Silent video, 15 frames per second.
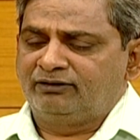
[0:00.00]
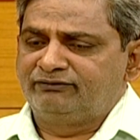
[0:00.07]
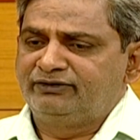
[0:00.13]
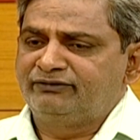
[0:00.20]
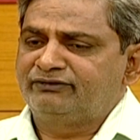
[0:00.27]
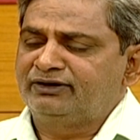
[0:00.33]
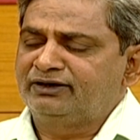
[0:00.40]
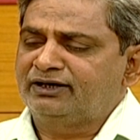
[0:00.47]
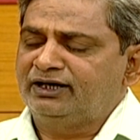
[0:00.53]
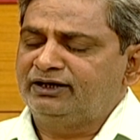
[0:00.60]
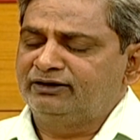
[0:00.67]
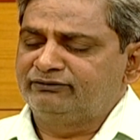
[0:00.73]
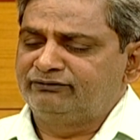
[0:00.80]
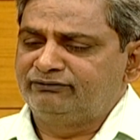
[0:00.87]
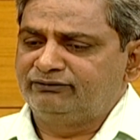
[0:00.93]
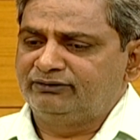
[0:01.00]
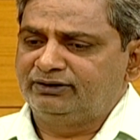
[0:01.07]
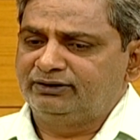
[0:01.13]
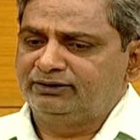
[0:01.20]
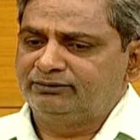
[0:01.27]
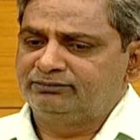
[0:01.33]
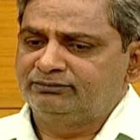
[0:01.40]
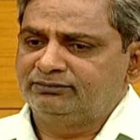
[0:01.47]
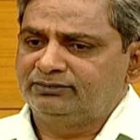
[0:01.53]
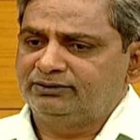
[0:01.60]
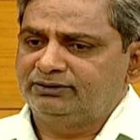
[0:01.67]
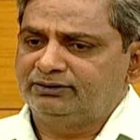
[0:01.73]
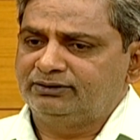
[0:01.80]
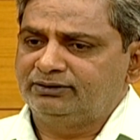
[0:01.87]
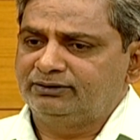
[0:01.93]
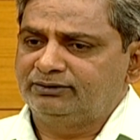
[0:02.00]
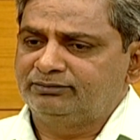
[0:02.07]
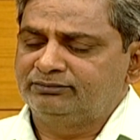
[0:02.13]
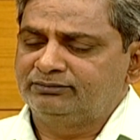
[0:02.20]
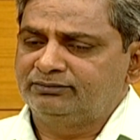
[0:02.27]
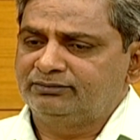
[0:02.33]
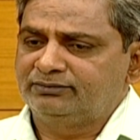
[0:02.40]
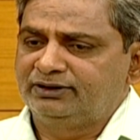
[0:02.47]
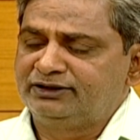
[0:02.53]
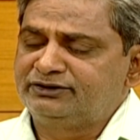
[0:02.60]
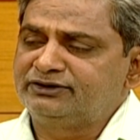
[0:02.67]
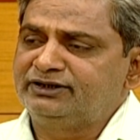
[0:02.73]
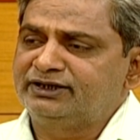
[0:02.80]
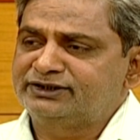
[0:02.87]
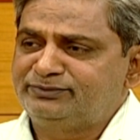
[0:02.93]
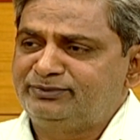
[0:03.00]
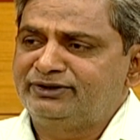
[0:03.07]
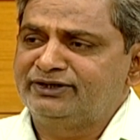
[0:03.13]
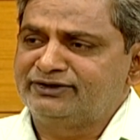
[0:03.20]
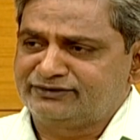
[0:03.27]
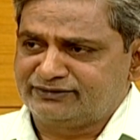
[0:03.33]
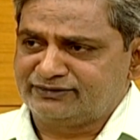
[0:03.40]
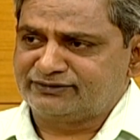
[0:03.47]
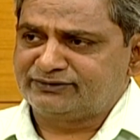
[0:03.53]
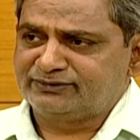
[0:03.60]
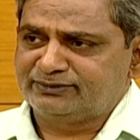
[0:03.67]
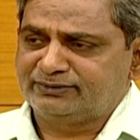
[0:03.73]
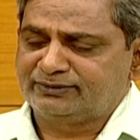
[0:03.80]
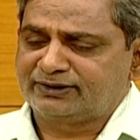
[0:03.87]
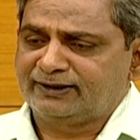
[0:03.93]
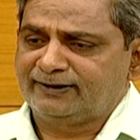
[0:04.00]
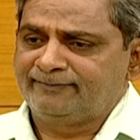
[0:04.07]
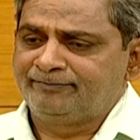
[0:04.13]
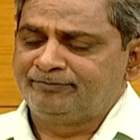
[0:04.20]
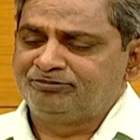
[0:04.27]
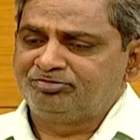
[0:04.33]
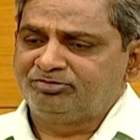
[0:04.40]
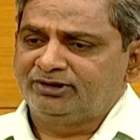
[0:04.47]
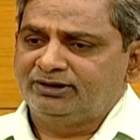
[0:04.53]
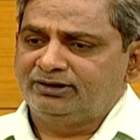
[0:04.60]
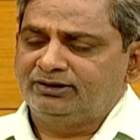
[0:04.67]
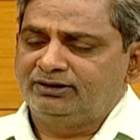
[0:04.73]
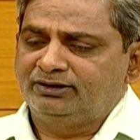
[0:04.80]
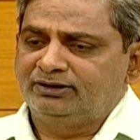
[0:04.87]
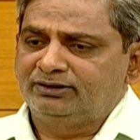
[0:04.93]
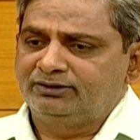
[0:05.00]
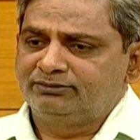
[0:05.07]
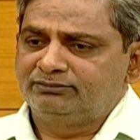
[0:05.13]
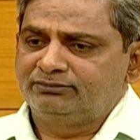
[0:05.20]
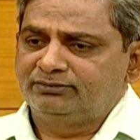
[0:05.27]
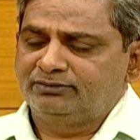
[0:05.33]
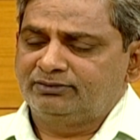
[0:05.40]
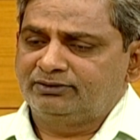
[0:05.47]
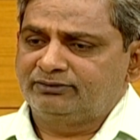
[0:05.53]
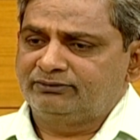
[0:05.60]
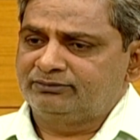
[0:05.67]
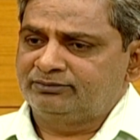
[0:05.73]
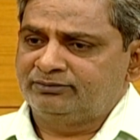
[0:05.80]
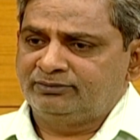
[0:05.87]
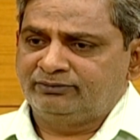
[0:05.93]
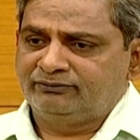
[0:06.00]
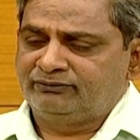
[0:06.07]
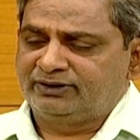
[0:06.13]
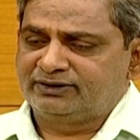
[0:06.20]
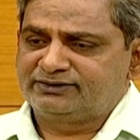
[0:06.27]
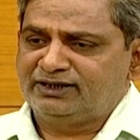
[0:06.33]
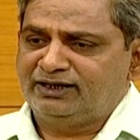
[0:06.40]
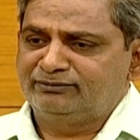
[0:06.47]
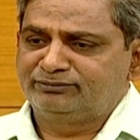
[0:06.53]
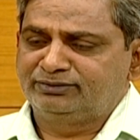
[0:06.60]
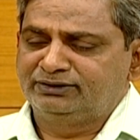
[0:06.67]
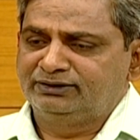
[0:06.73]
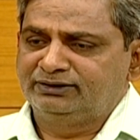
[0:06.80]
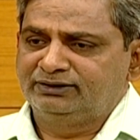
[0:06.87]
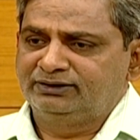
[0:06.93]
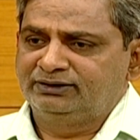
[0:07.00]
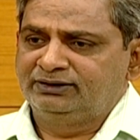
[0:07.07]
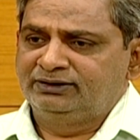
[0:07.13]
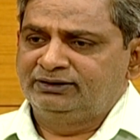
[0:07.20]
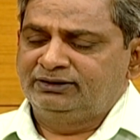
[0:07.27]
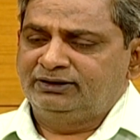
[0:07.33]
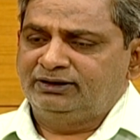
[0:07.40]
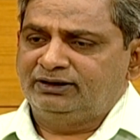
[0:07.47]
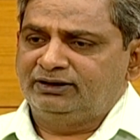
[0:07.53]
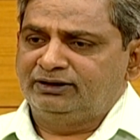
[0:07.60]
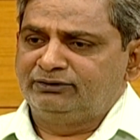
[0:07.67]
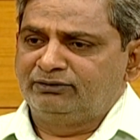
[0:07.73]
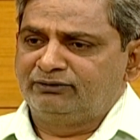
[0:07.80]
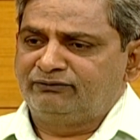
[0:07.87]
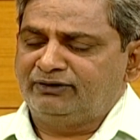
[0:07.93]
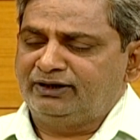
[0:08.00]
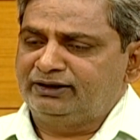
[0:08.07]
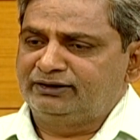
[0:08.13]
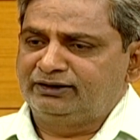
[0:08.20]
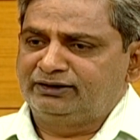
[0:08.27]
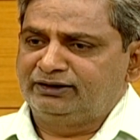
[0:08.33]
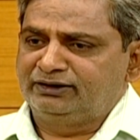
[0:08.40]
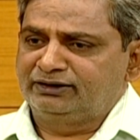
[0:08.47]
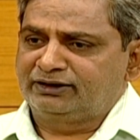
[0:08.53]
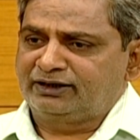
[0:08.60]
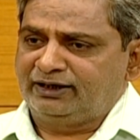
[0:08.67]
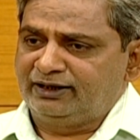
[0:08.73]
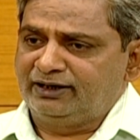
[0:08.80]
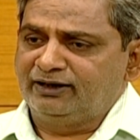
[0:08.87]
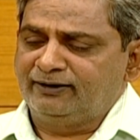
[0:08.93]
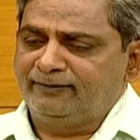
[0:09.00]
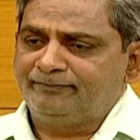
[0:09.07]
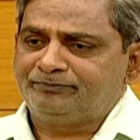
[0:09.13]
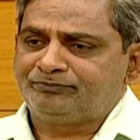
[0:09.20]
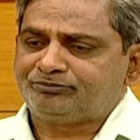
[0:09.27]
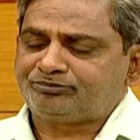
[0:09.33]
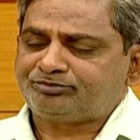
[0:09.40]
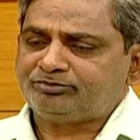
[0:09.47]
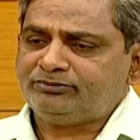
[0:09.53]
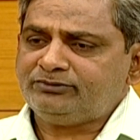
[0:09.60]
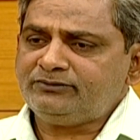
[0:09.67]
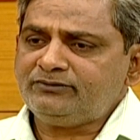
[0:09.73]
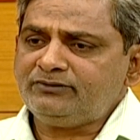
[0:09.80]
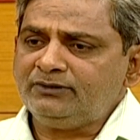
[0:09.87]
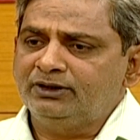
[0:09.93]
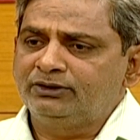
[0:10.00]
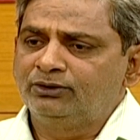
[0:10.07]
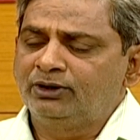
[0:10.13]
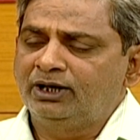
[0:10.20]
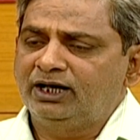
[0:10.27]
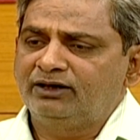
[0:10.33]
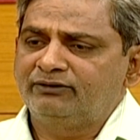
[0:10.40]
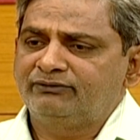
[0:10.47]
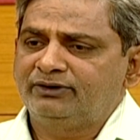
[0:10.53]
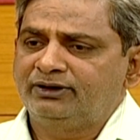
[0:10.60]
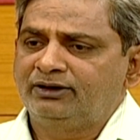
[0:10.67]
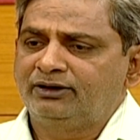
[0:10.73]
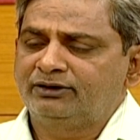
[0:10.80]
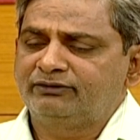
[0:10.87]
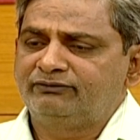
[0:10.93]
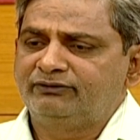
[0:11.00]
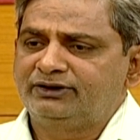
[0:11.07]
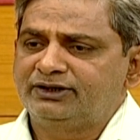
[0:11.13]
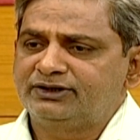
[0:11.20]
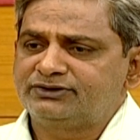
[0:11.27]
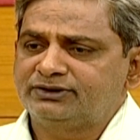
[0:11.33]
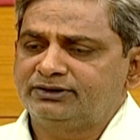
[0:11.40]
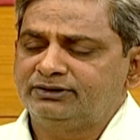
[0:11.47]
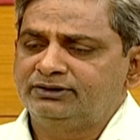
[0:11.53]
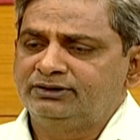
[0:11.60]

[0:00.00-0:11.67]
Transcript: different kind of literary experiences. Okay, for example, you will find that in Canada, you have a lot of literature